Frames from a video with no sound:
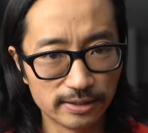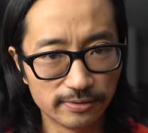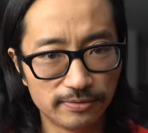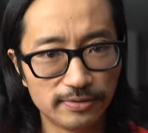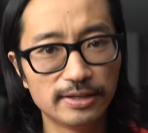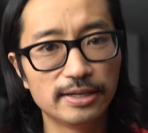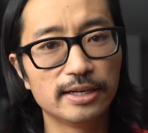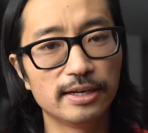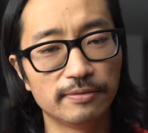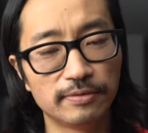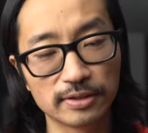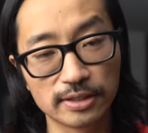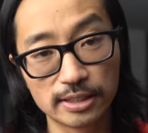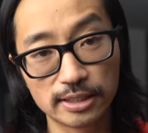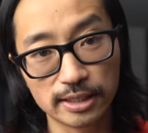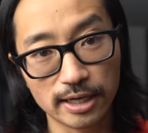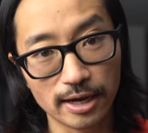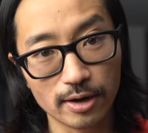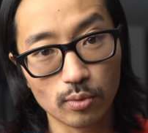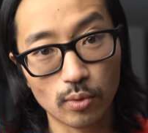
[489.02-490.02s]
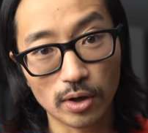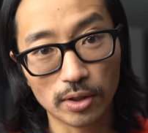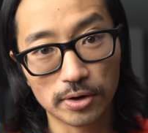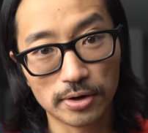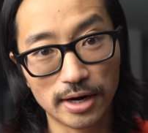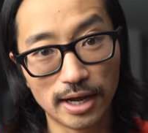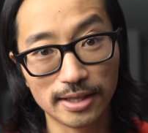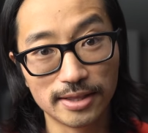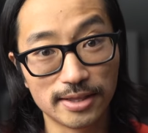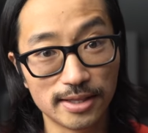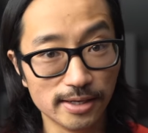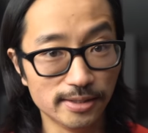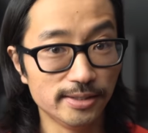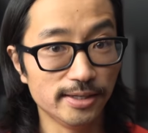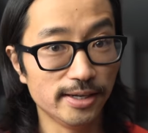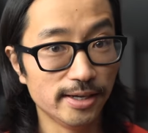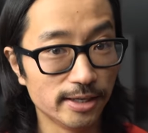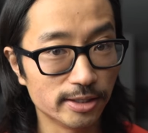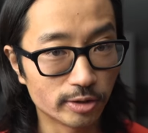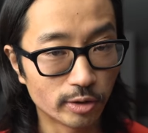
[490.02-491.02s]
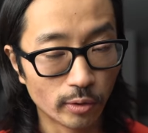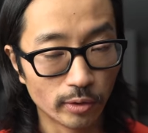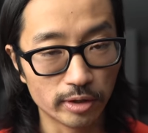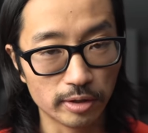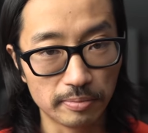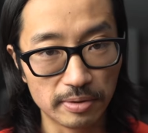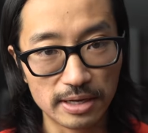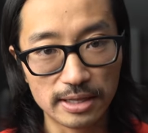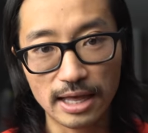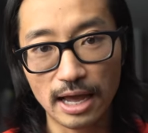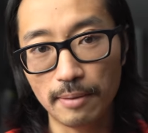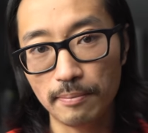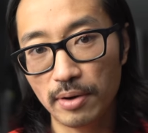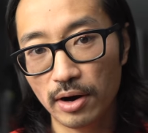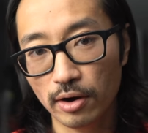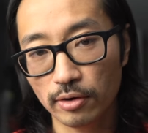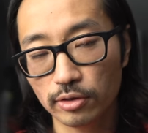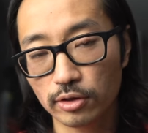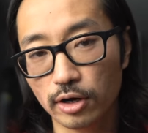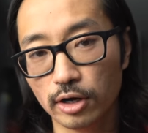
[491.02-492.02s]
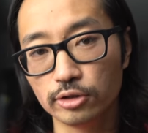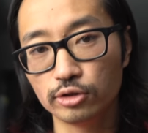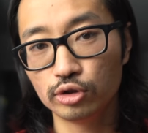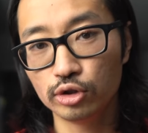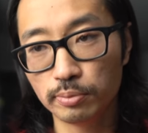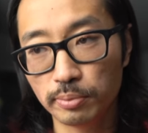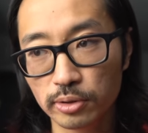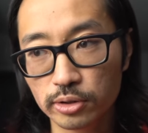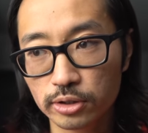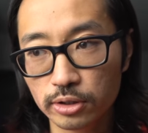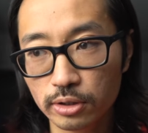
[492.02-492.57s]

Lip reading: definitively say whether or not this is going to be that marathon super